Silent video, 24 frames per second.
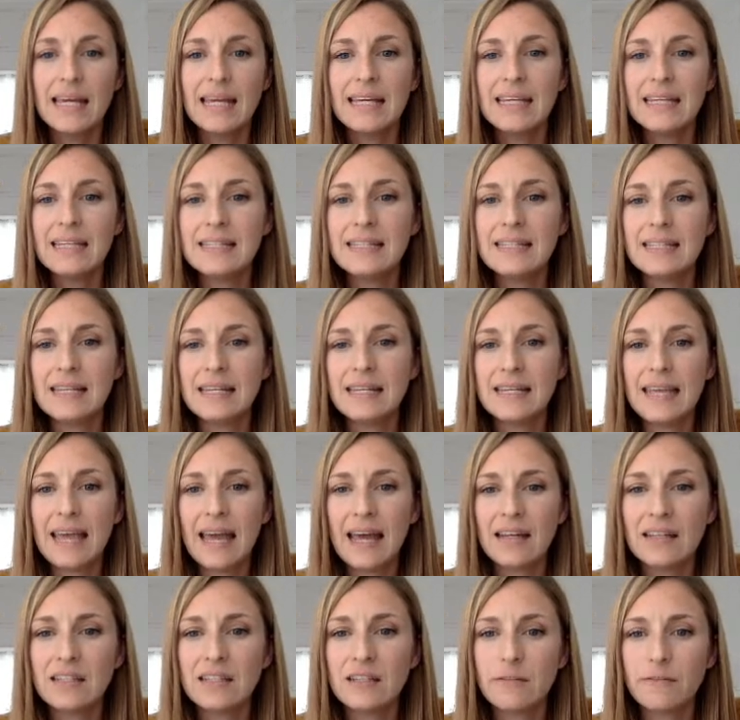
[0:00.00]
He said he
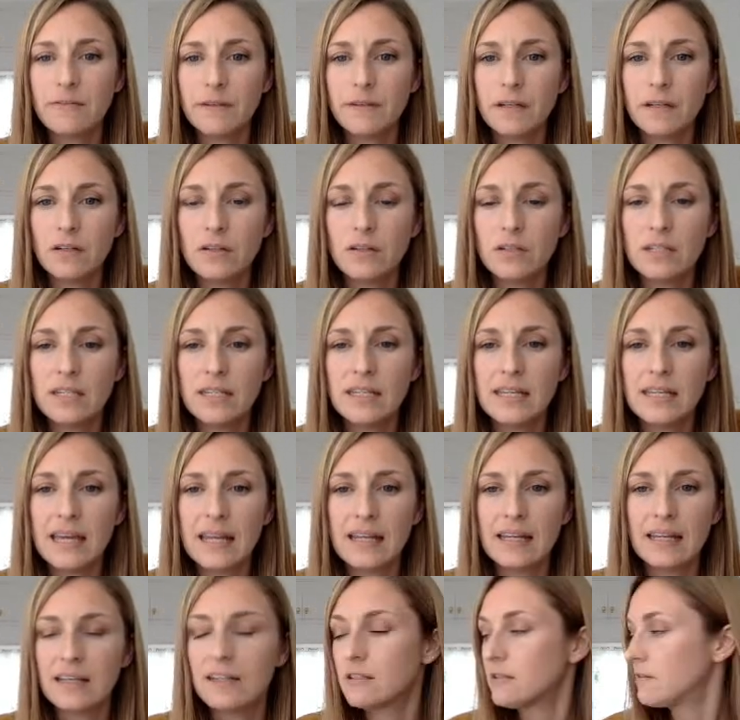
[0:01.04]
had difficulty
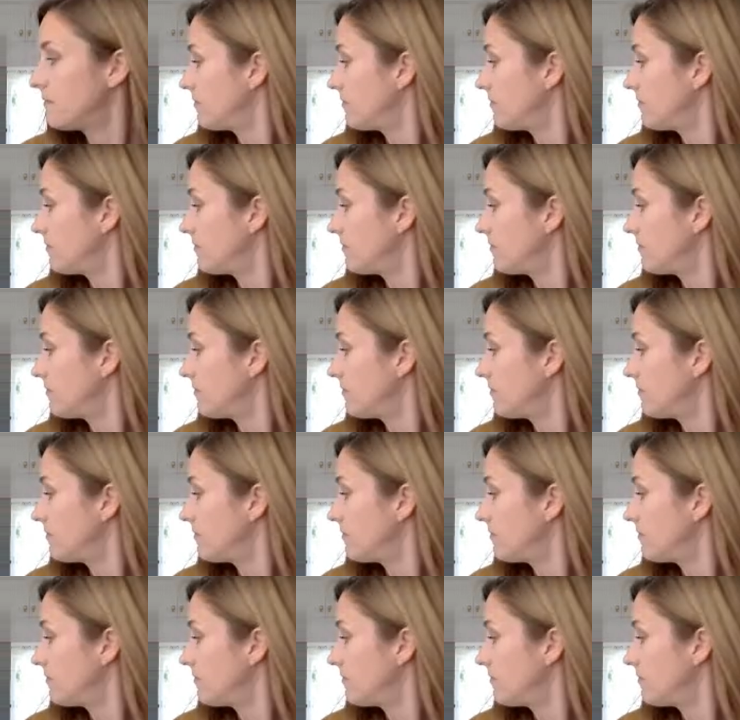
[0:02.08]
getting his